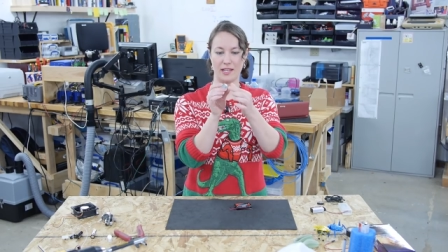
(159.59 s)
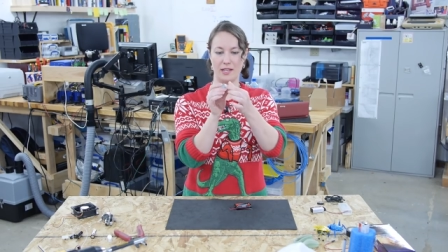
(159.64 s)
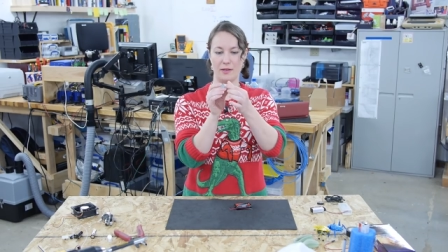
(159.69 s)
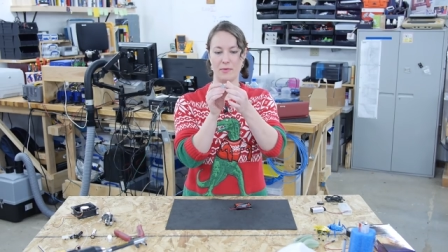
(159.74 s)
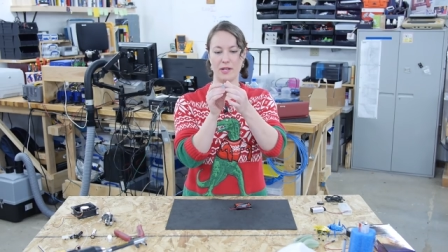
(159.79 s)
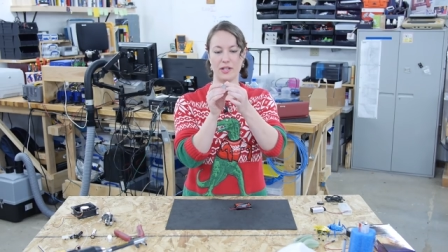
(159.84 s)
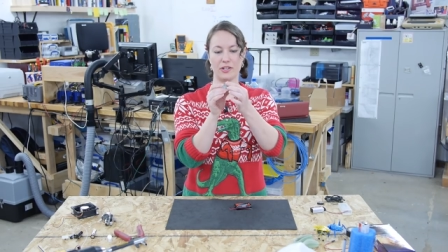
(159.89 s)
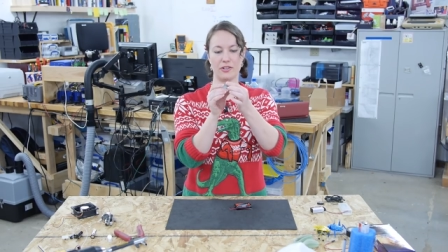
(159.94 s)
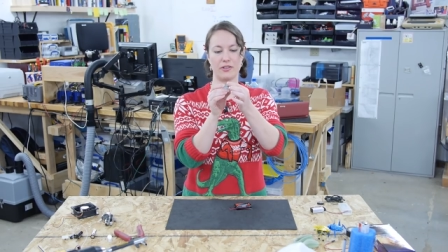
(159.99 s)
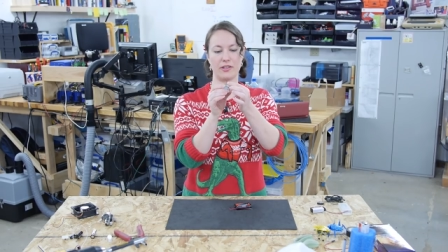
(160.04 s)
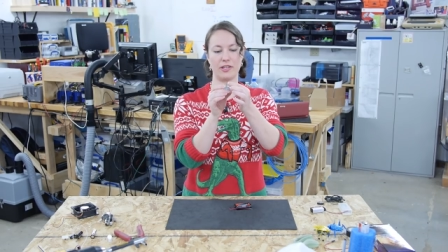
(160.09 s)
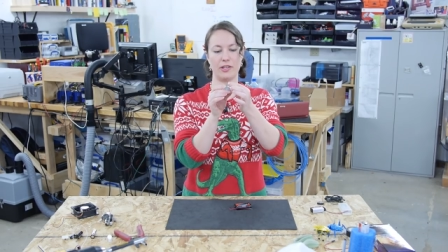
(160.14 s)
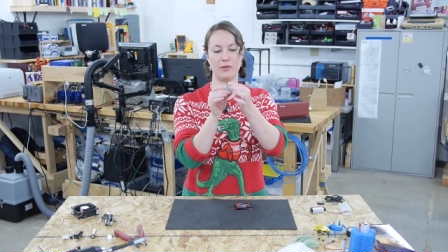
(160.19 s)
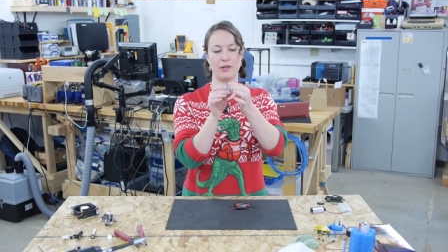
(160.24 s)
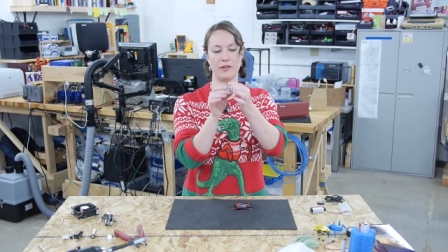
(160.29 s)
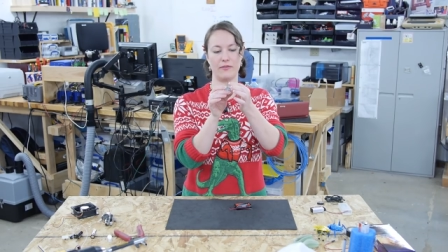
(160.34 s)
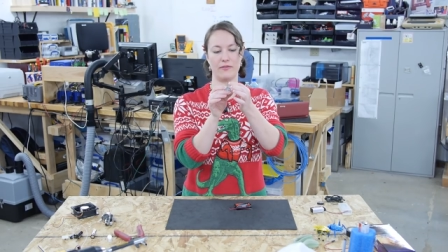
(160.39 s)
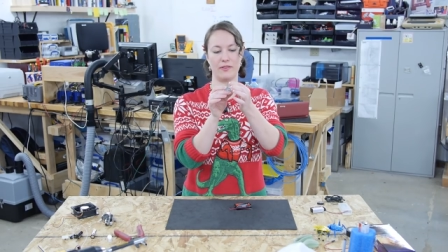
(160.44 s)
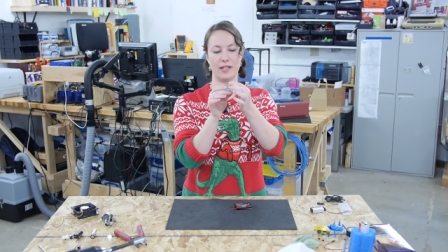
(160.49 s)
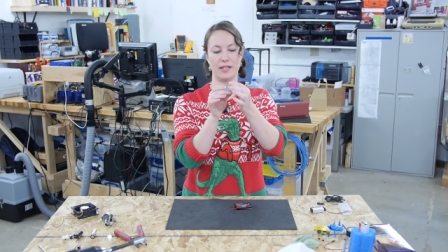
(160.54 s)
and make sure that
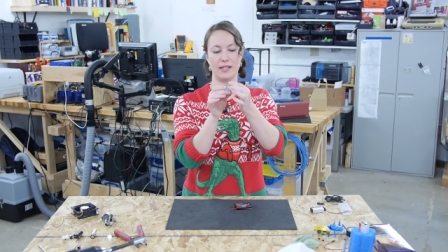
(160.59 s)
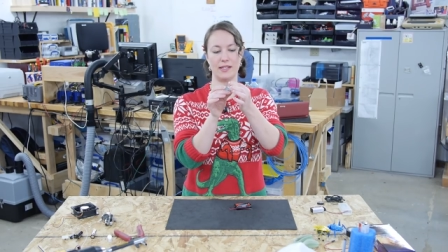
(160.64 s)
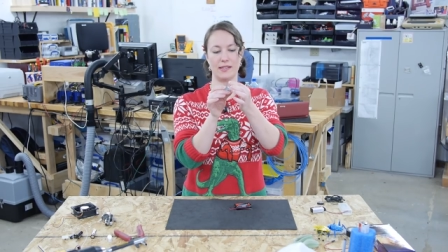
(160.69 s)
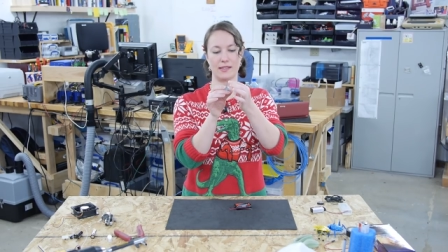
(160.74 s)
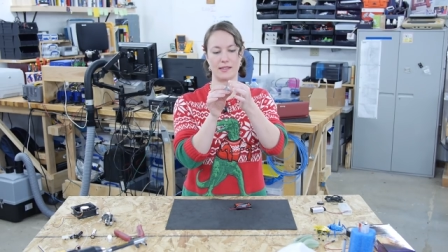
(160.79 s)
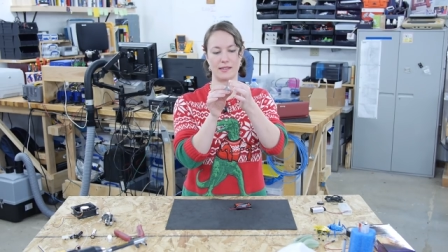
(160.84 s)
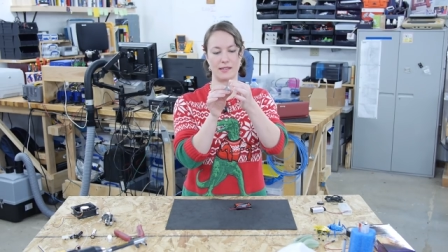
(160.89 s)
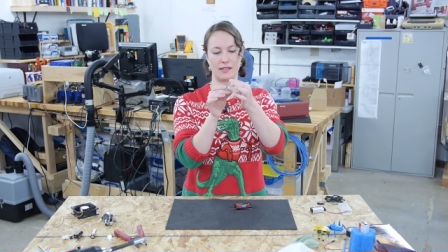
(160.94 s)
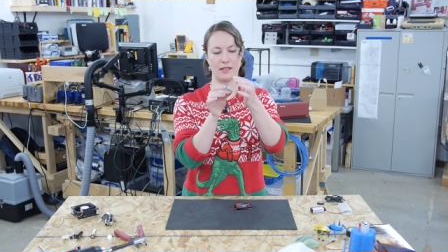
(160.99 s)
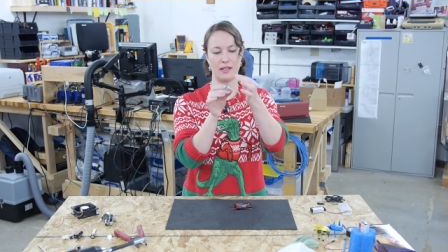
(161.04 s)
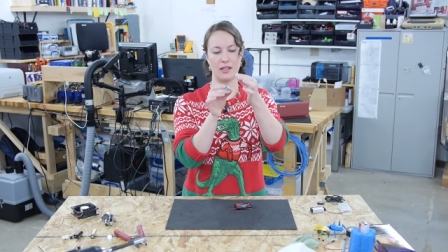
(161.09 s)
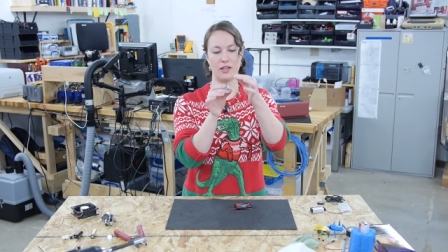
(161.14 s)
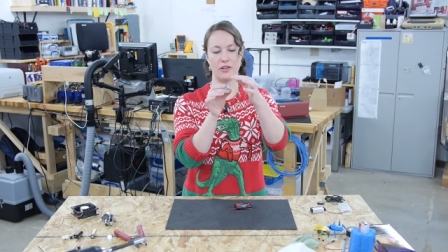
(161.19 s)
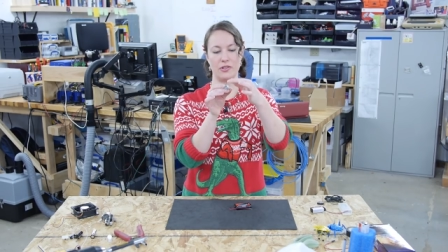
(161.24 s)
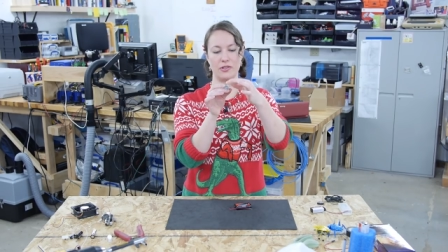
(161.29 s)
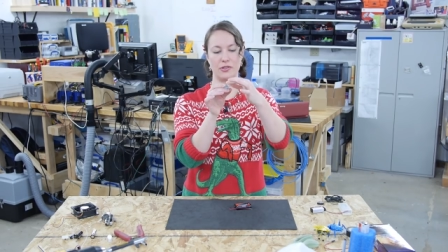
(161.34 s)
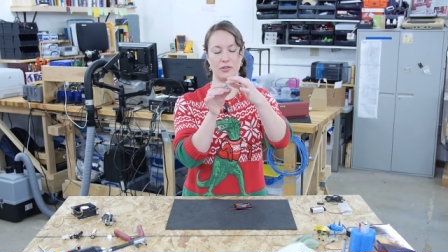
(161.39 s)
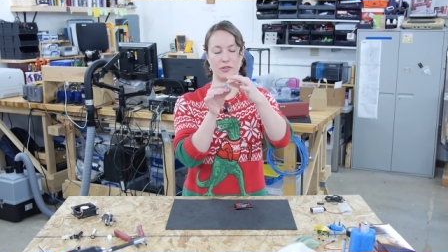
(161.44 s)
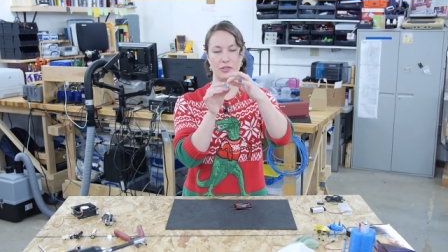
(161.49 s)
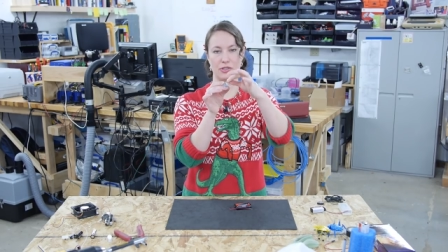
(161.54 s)
you have nice,
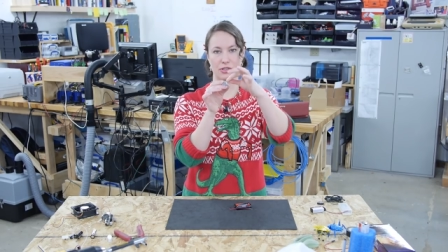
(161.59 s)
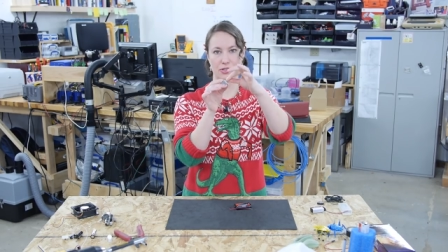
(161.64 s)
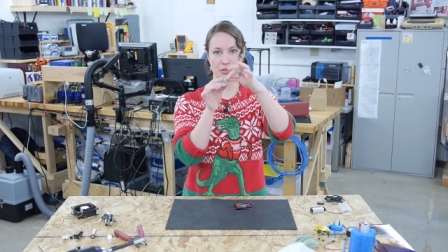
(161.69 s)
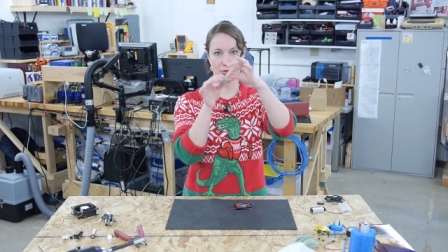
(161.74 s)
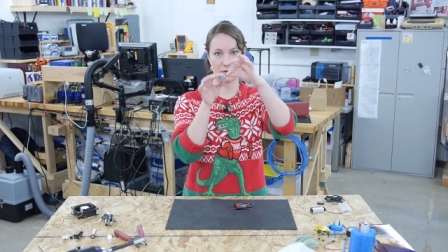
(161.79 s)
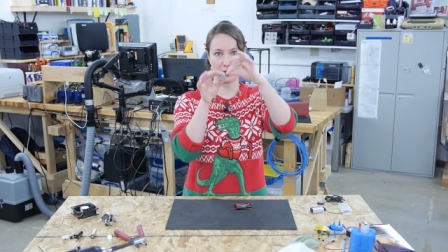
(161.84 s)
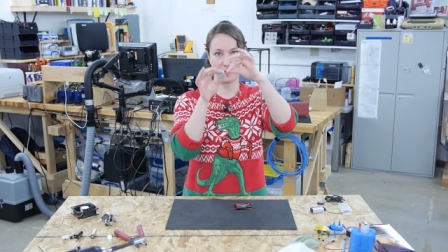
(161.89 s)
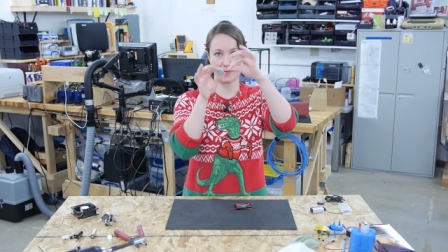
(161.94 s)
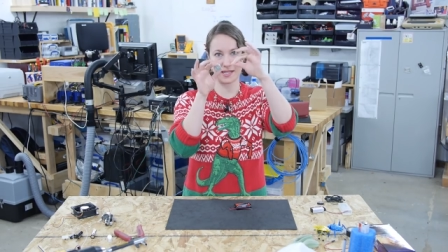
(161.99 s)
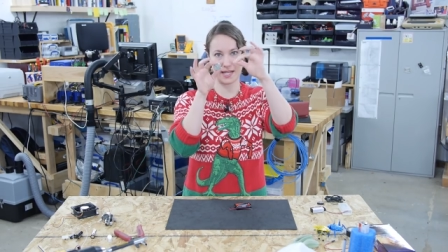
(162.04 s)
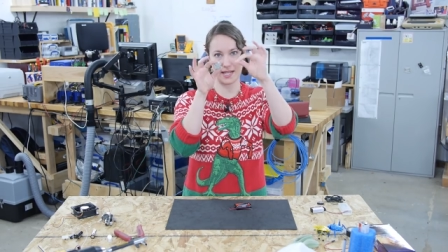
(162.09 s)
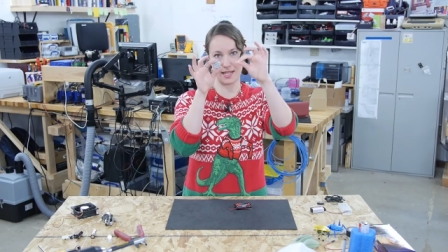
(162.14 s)
long, stripped